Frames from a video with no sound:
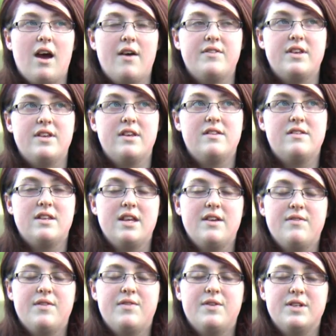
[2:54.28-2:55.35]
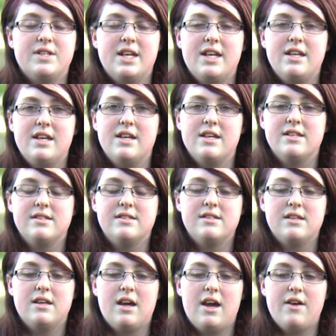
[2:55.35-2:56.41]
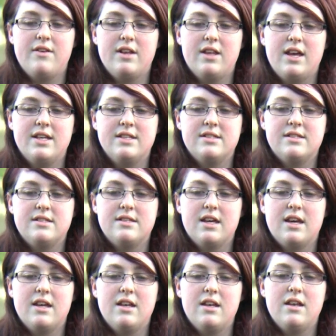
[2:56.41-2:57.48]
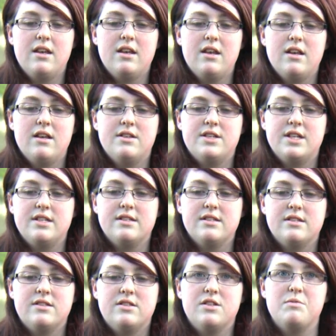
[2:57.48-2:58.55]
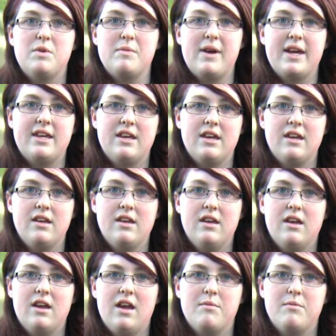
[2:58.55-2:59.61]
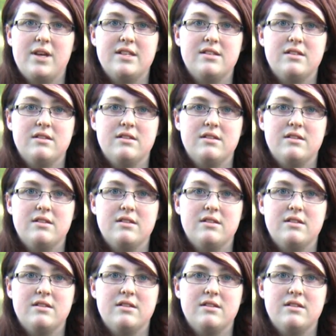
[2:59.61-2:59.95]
After sinning for 14 years, I realized that Jesus should be my King and my